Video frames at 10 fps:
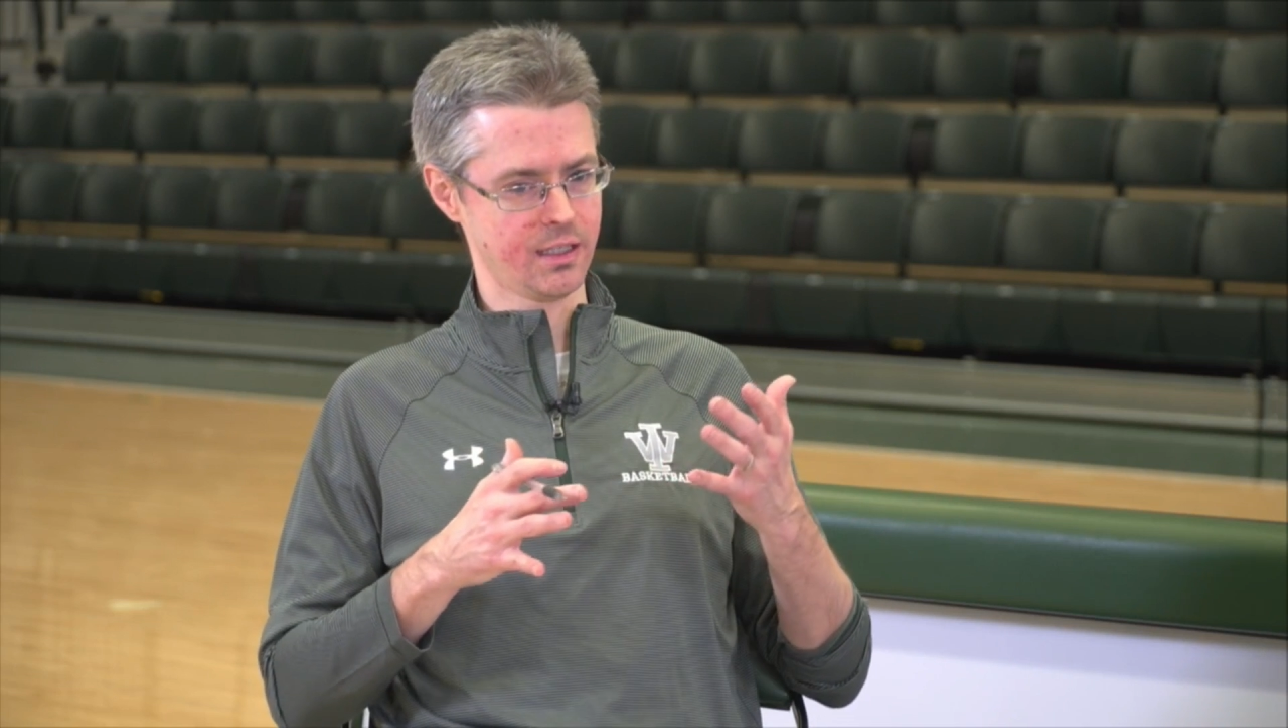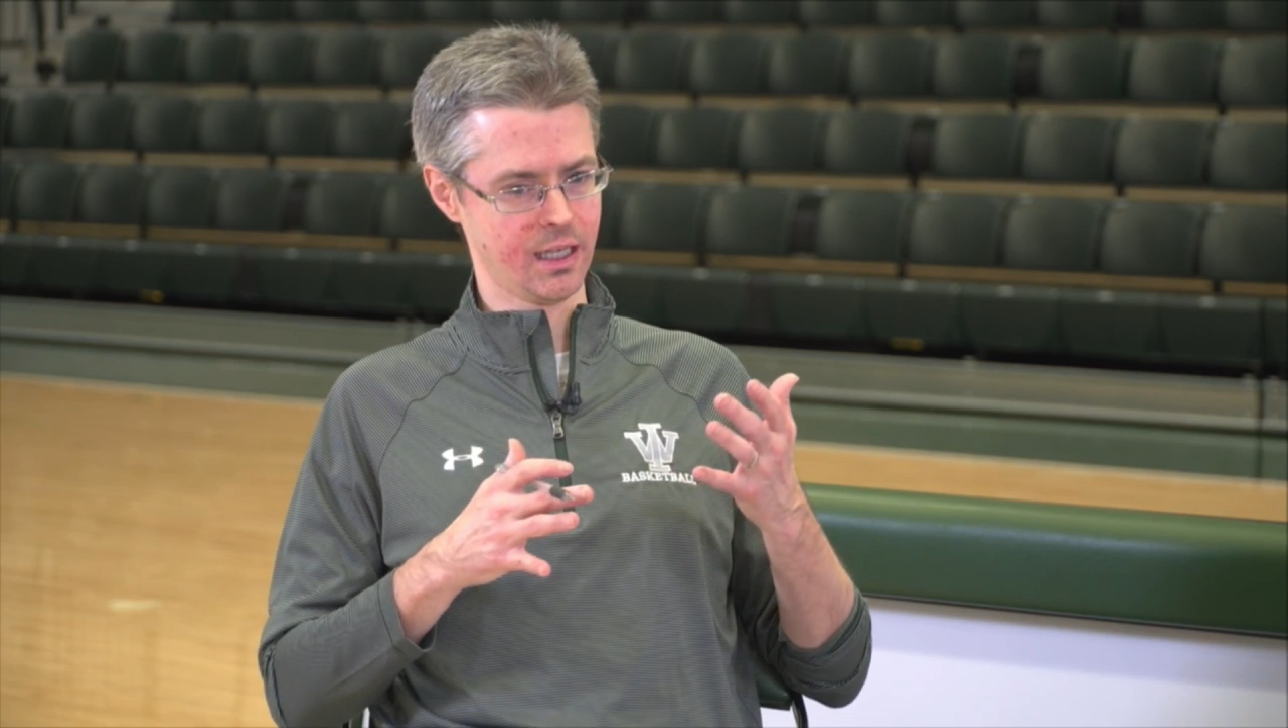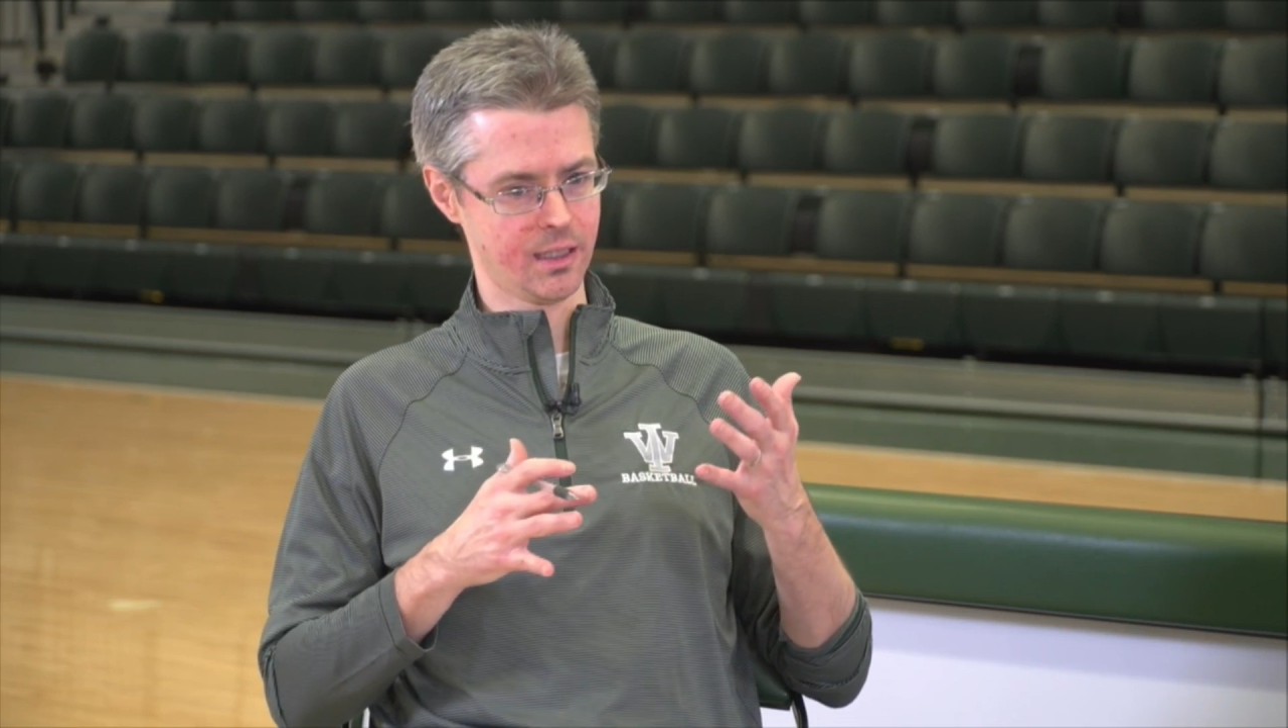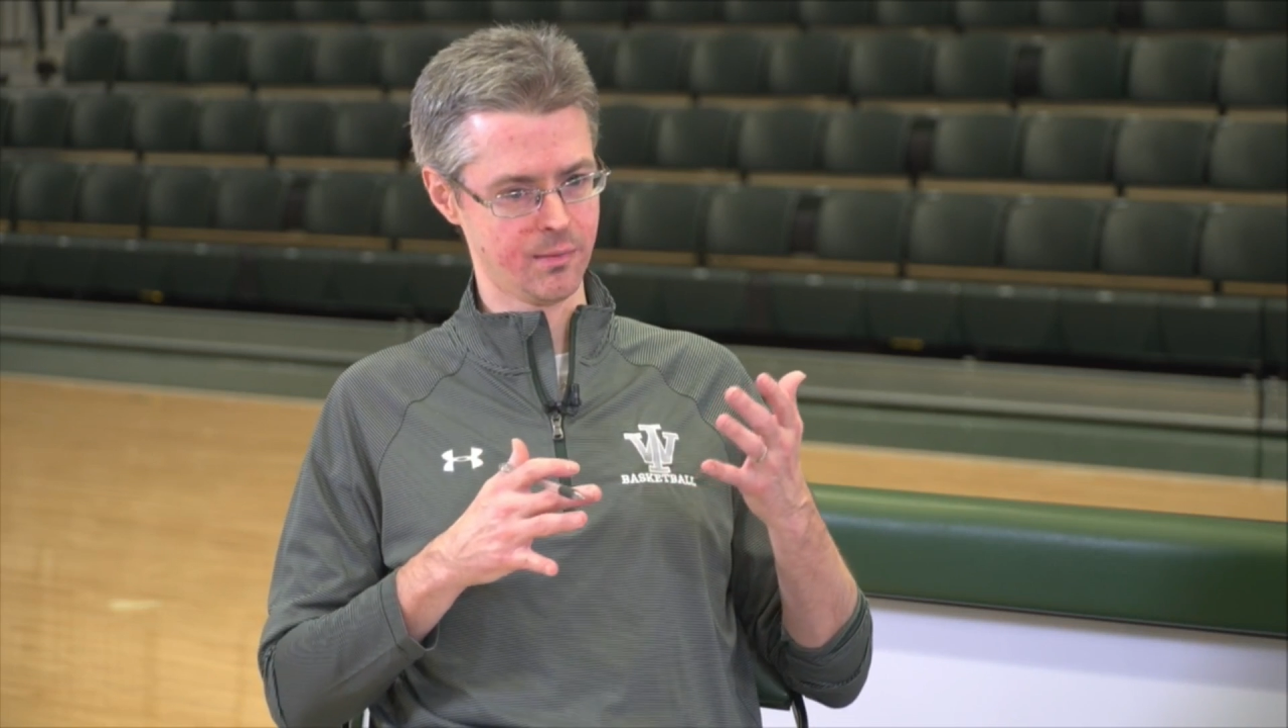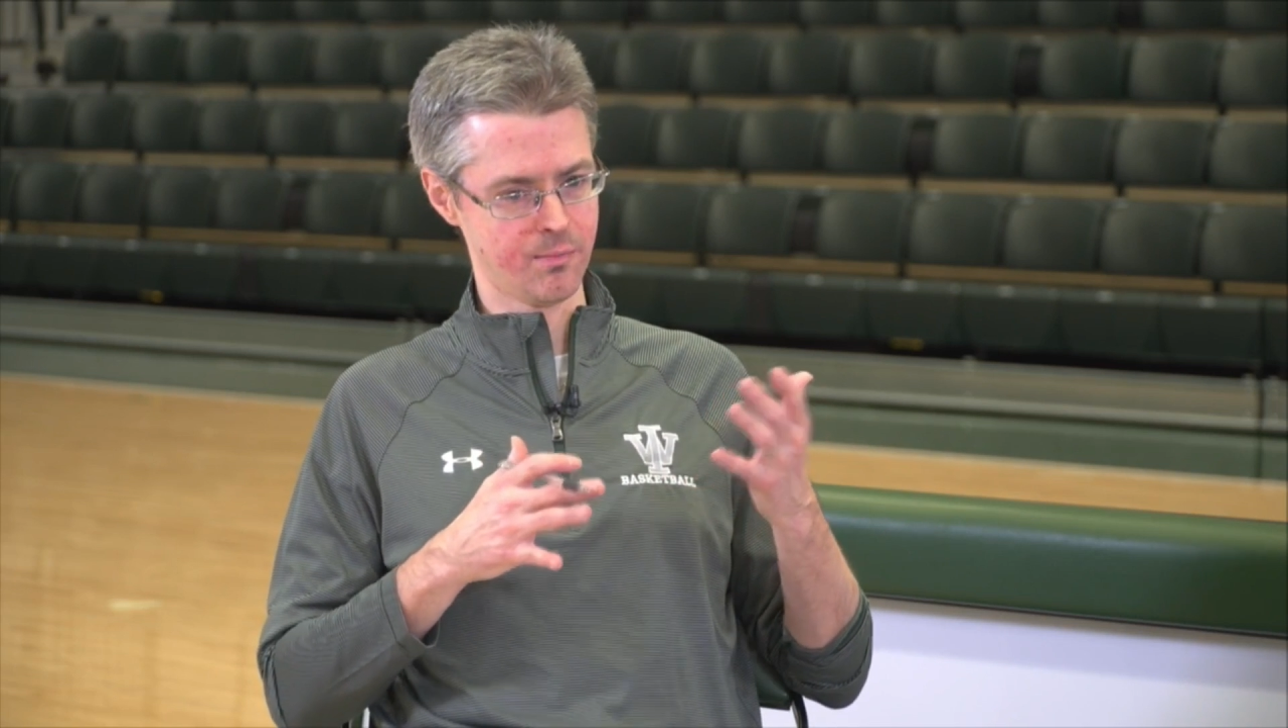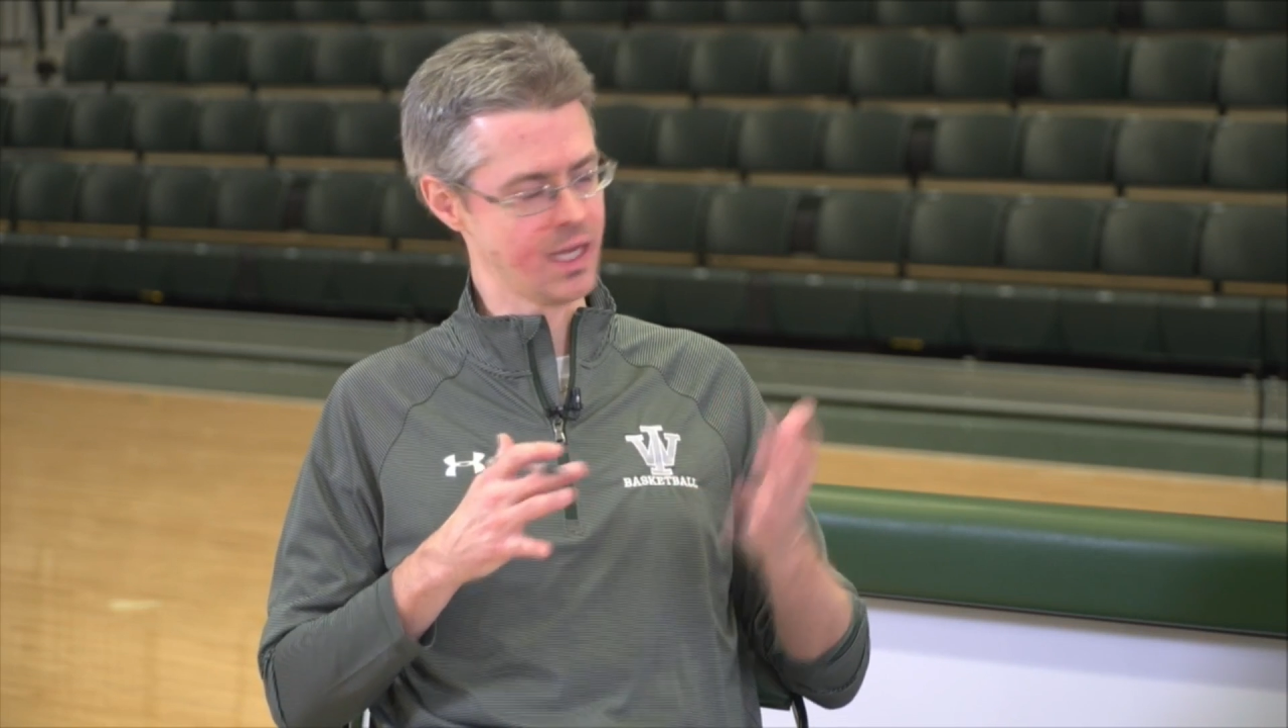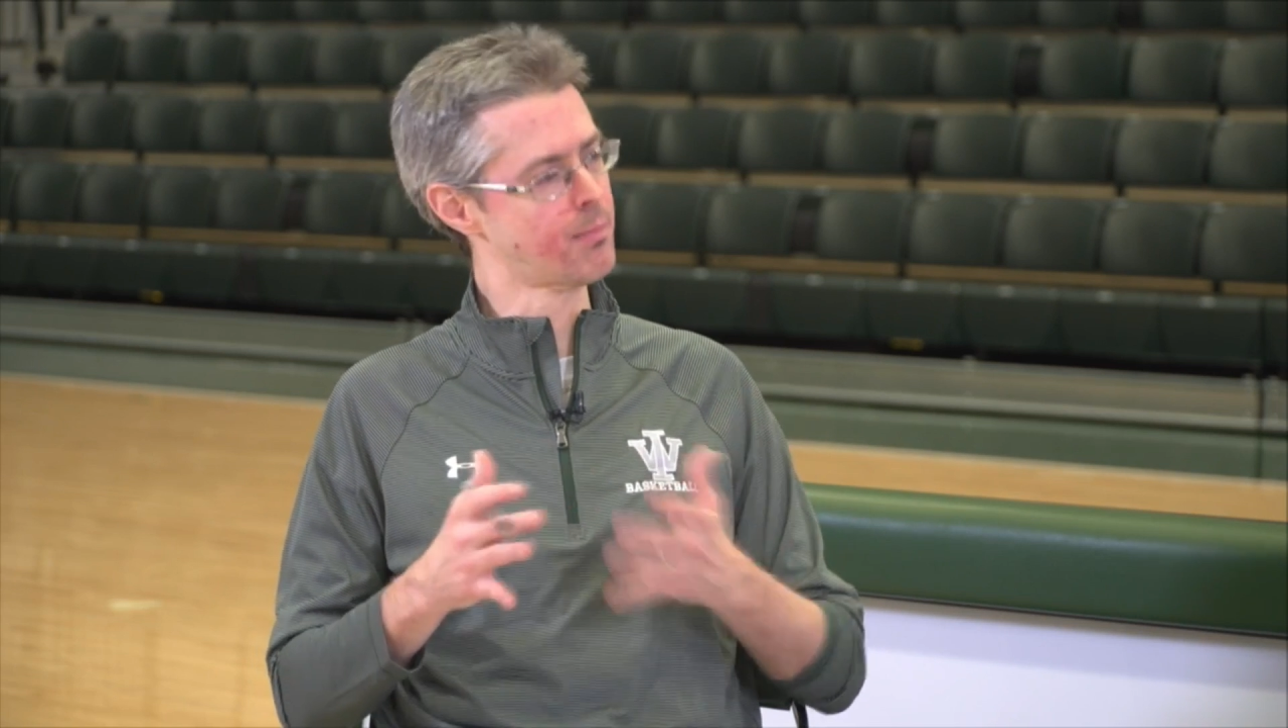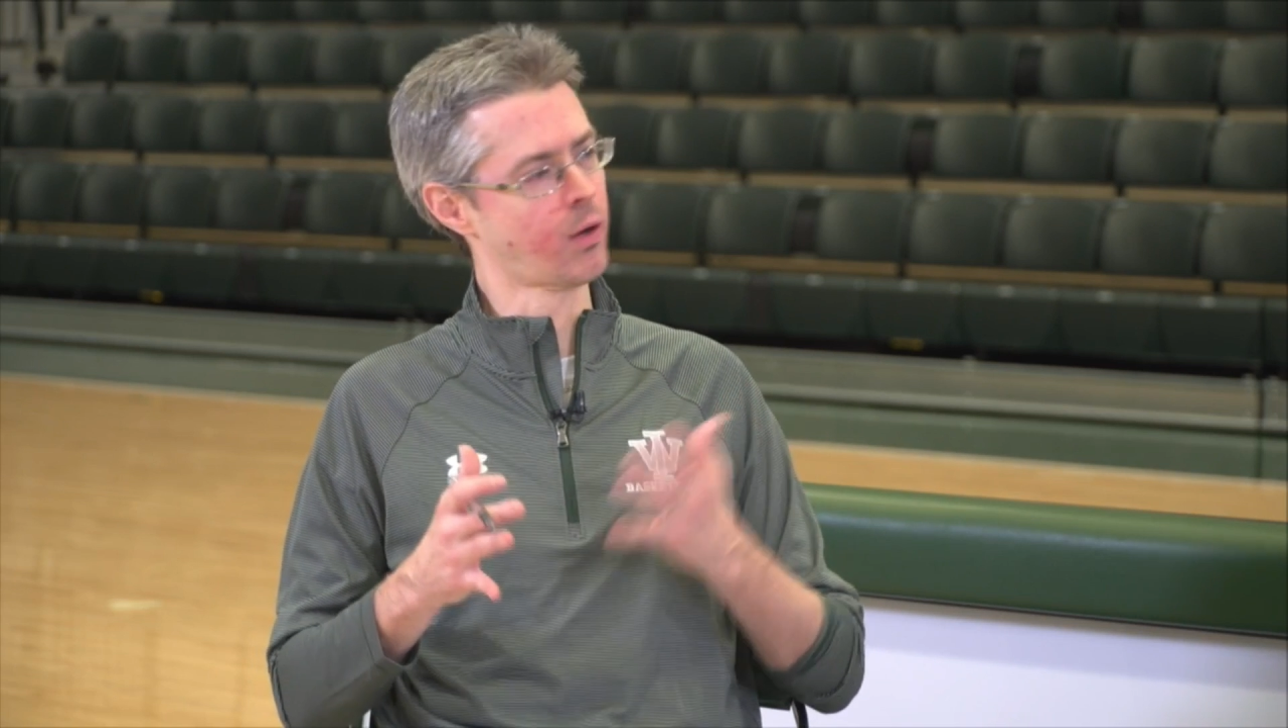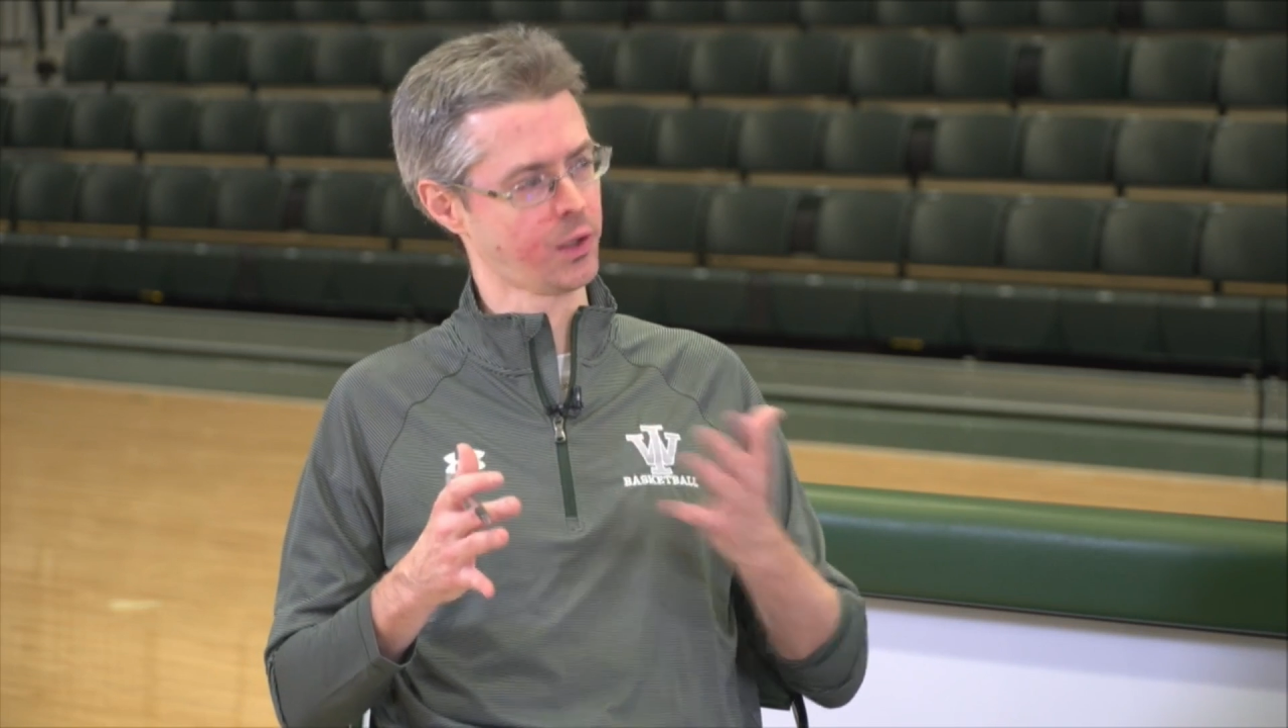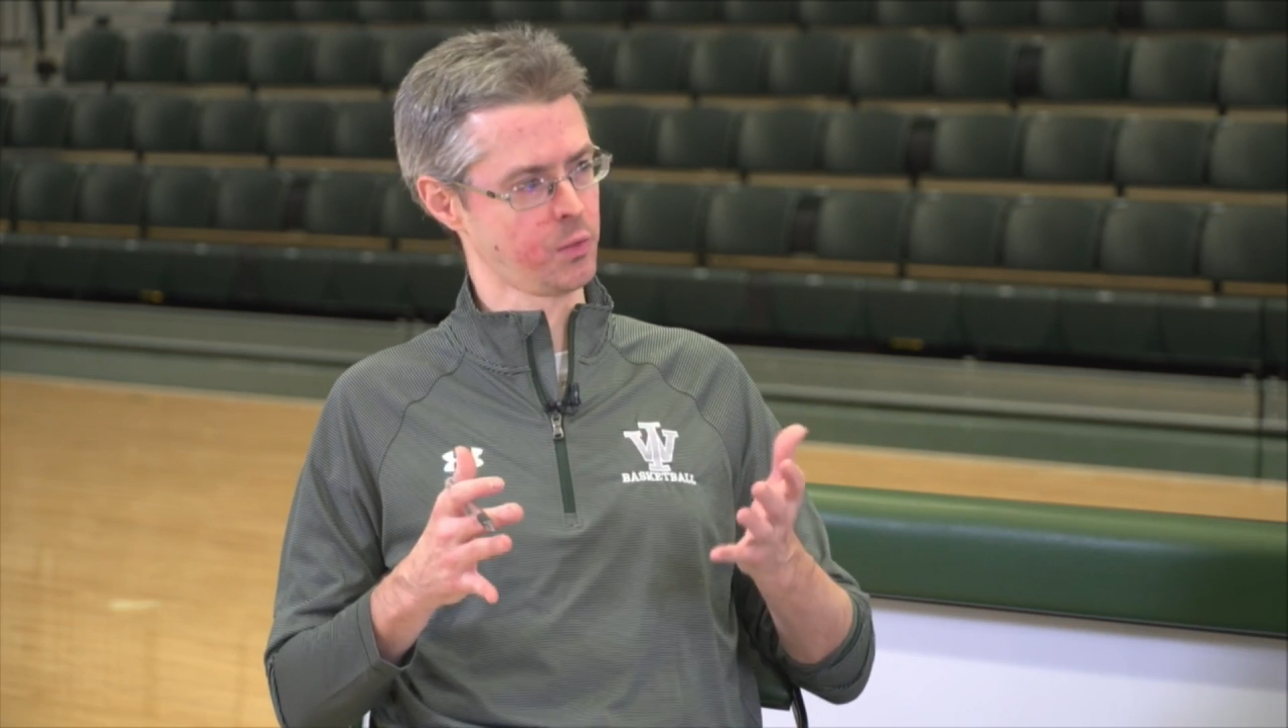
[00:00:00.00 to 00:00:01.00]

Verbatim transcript: and be a part of the